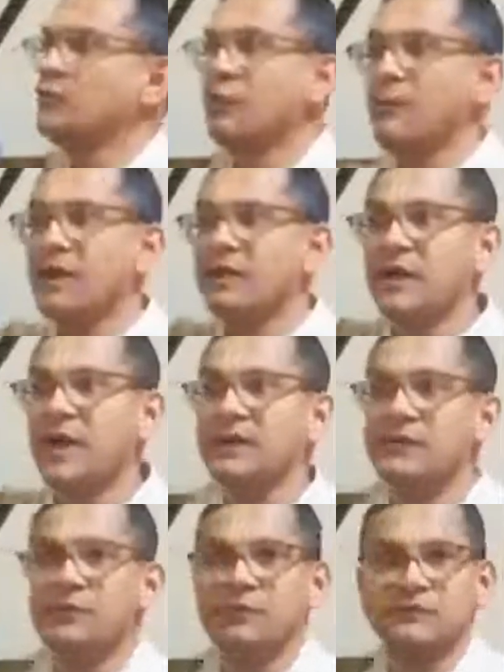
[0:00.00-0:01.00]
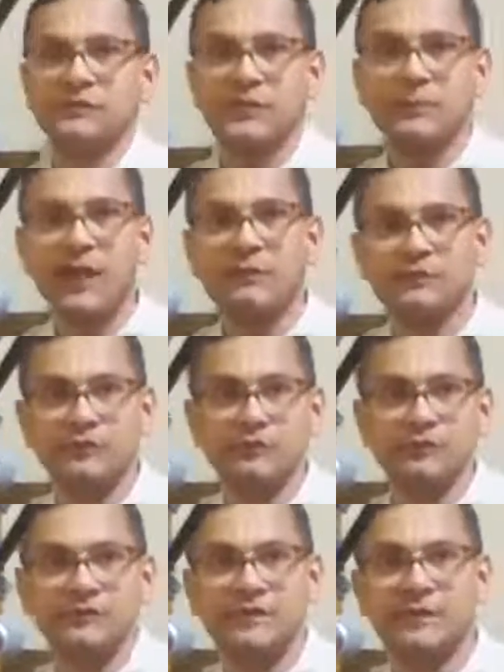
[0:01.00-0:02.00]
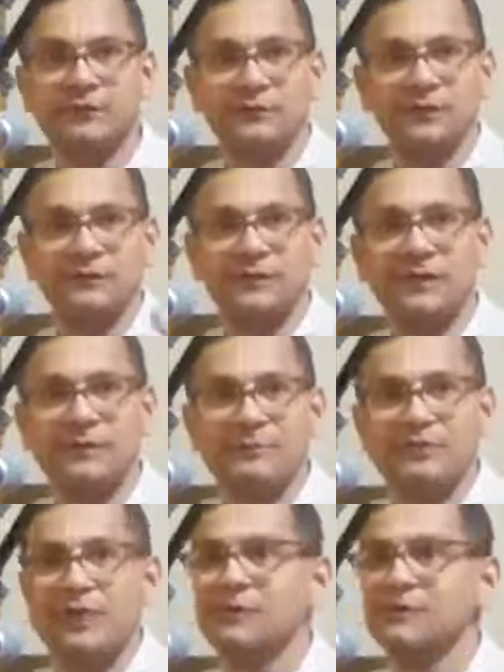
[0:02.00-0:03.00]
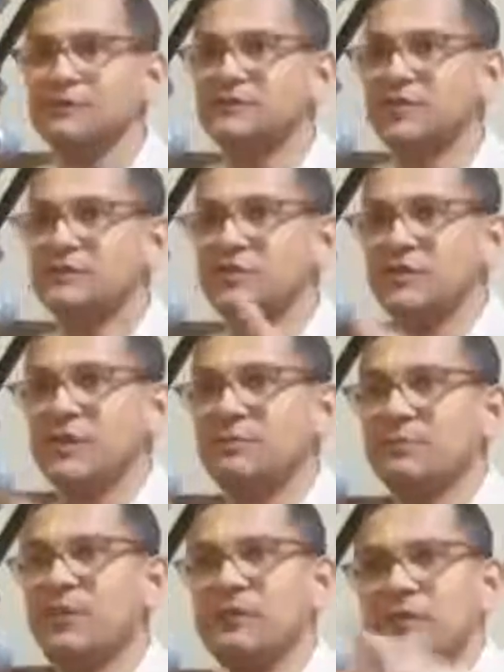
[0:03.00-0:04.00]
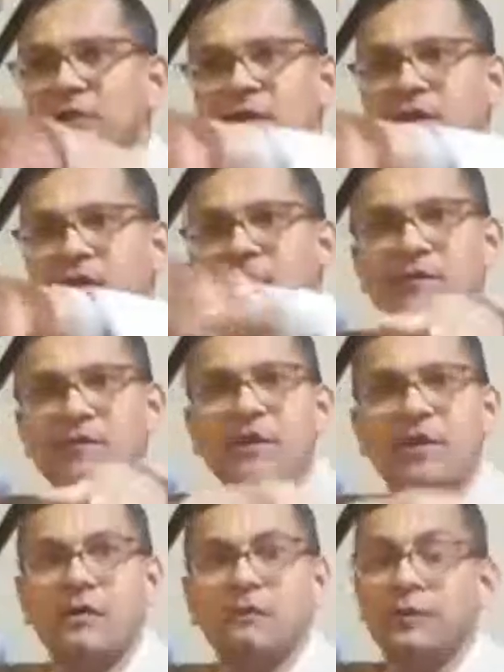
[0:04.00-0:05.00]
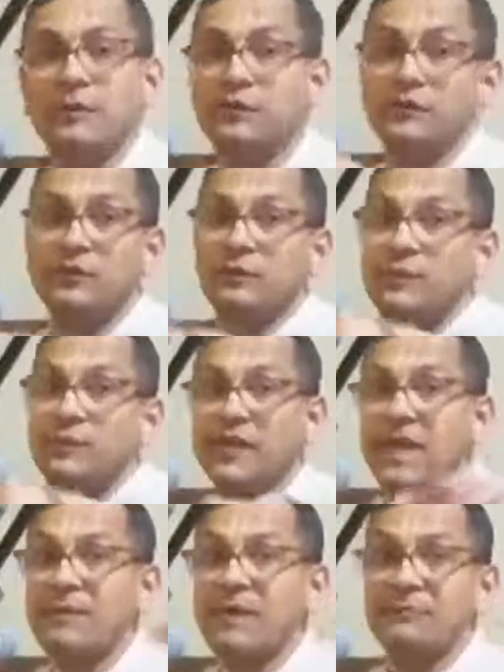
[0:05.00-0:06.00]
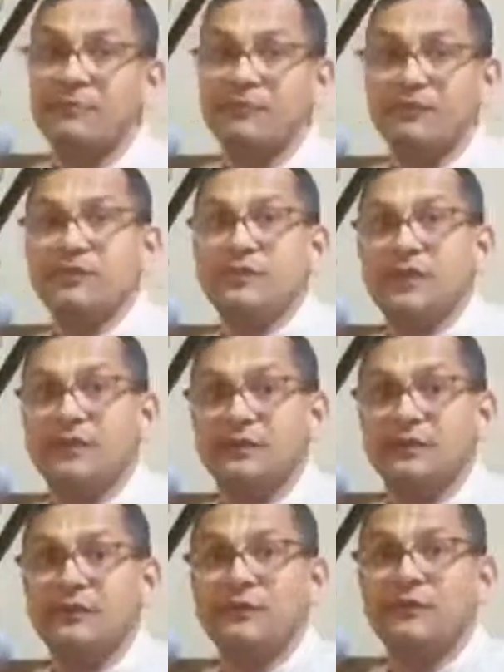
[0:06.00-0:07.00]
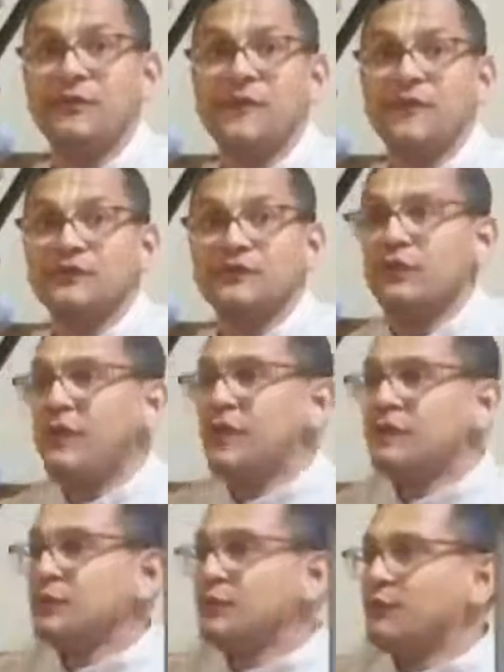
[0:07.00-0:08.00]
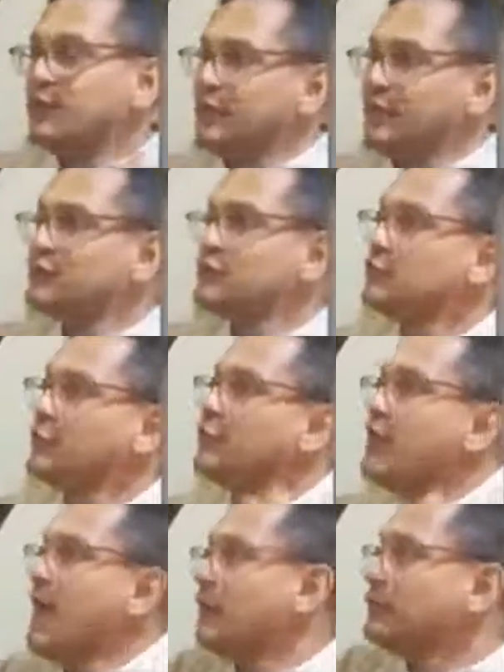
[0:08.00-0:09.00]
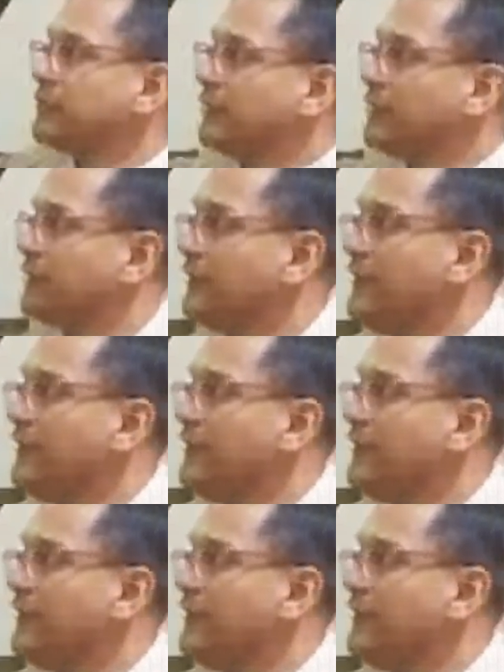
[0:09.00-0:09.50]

going back to God, and we're sitting back with 2% only progress and judging them. Oh, look, they came out of the bar. Well, we don't know where they came out before that, So the one thing is also when we're out there,